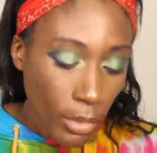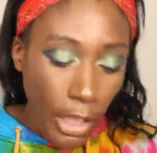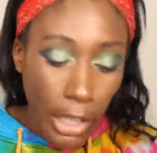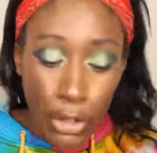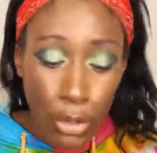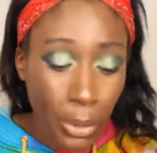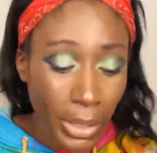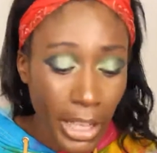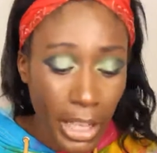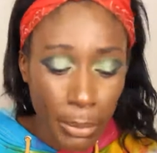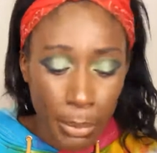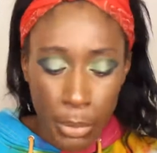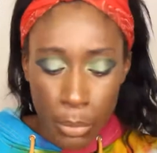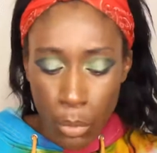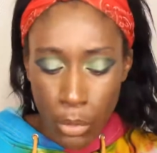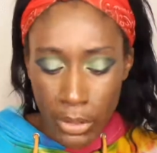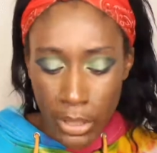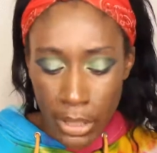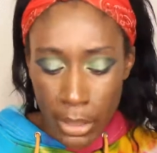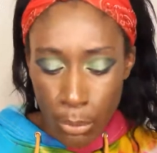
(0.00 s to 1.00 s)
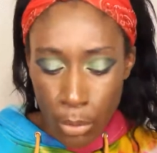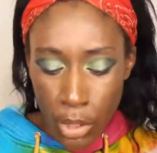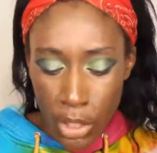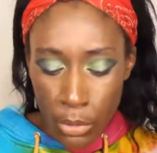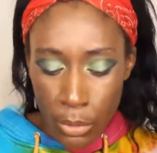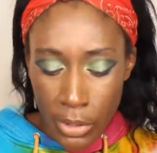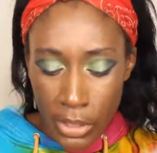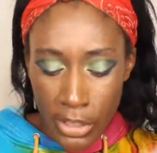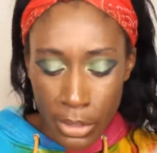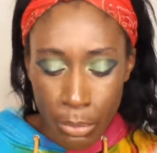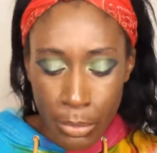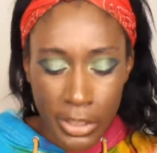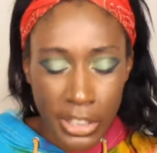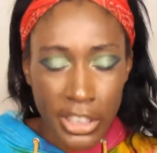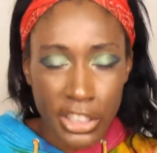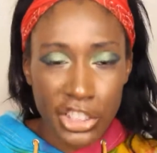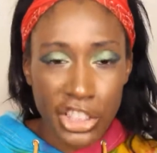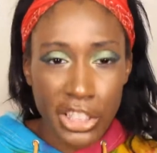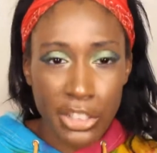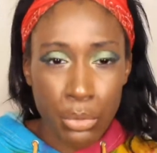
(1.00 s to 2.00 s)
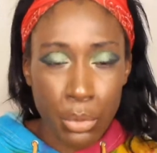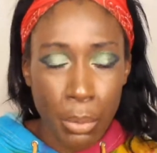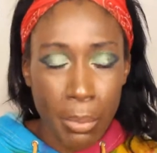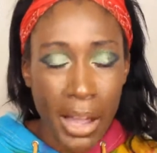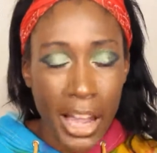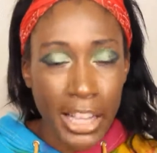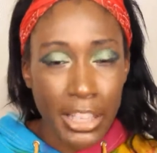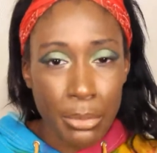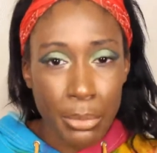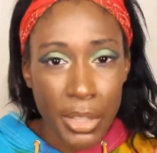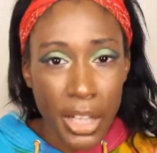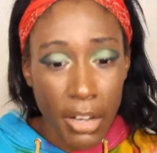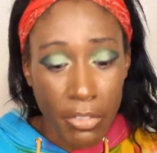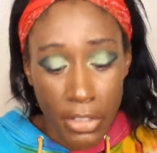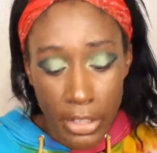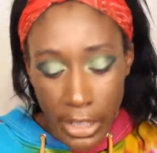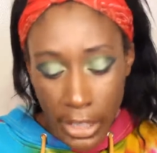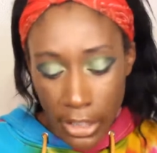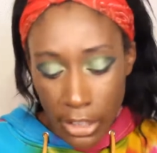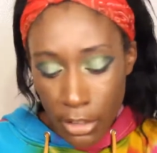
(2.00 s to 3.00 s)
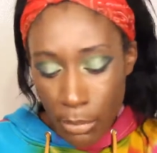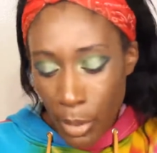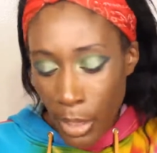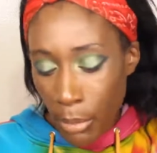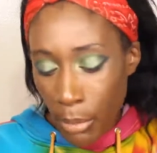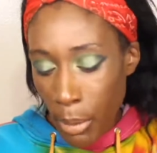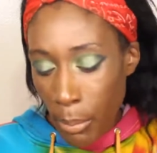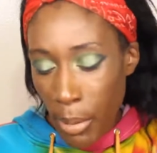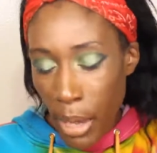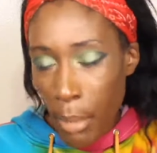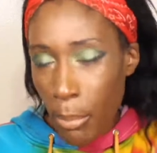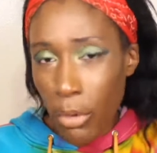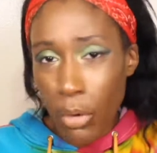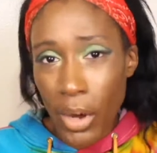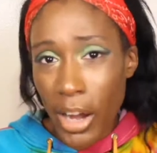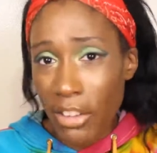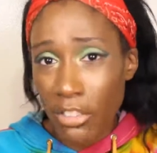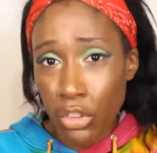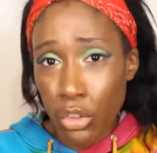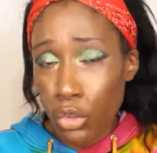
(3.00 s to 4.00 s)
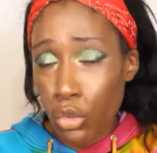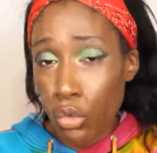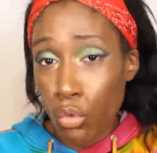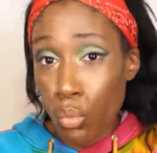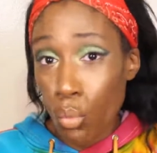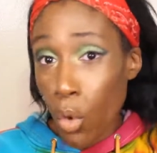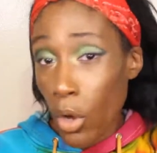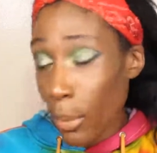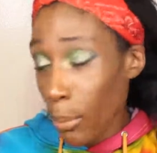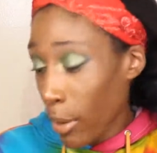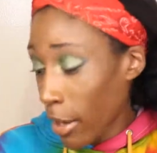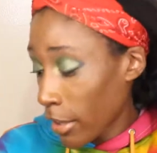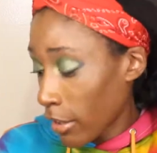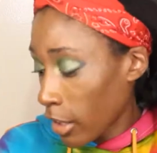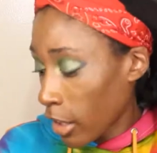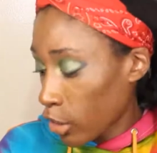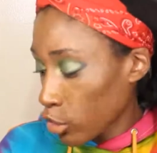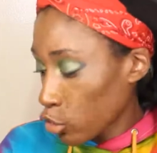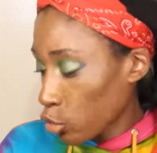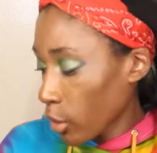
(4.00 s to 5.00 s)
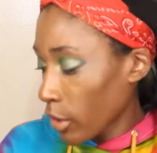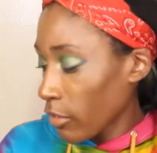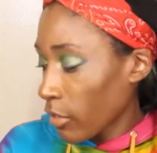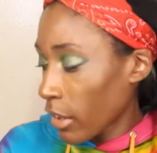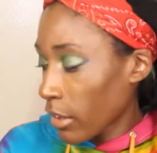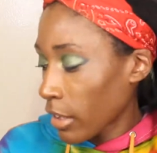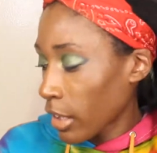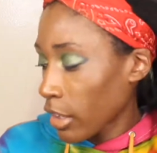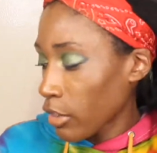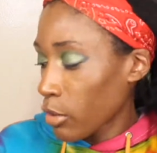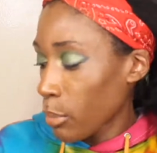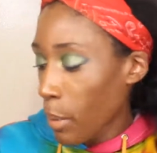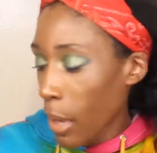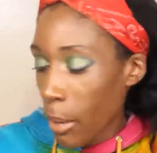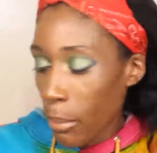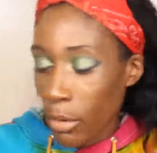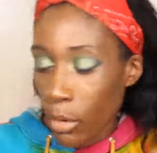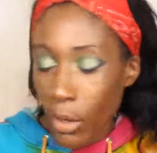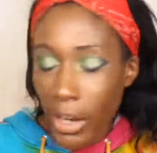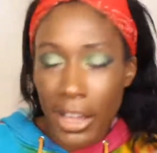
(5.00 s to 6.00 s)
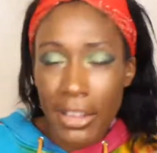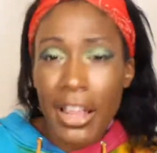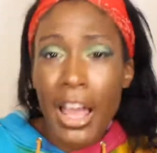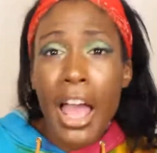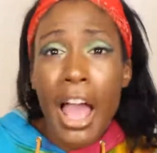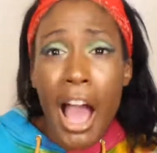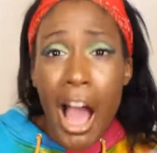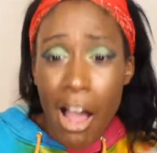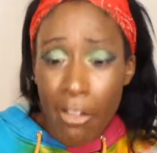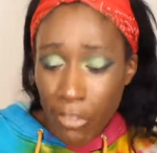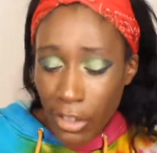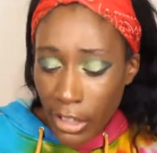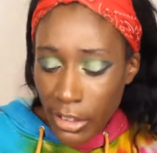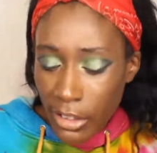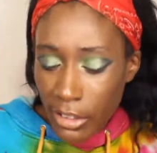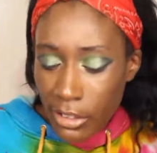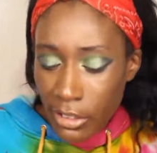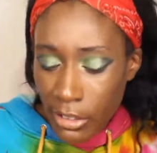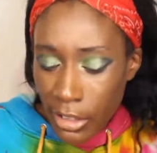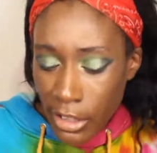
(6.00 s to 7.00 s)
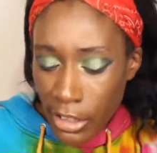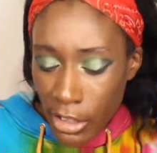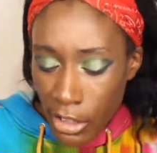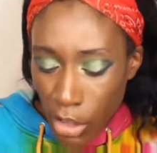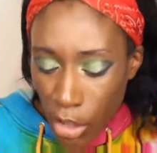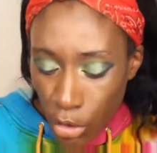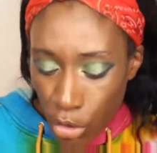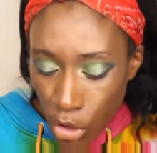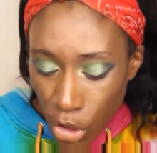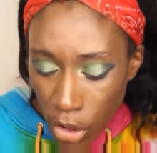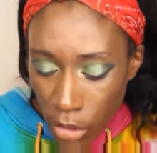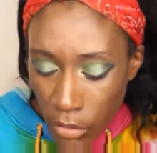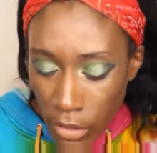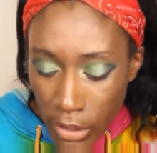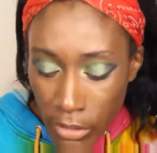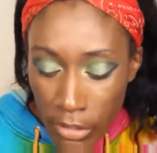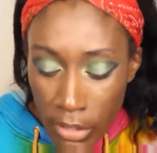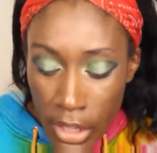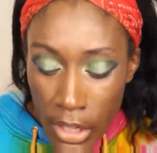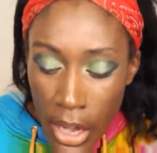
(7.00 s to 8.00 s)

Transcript: I know a lot of people weren't that impressed with this, but this just reminds me of the Decadence palette by Pat McGrath. So you don't want to pay the $125 for Pat McGrath. I feel like this is a good alternative.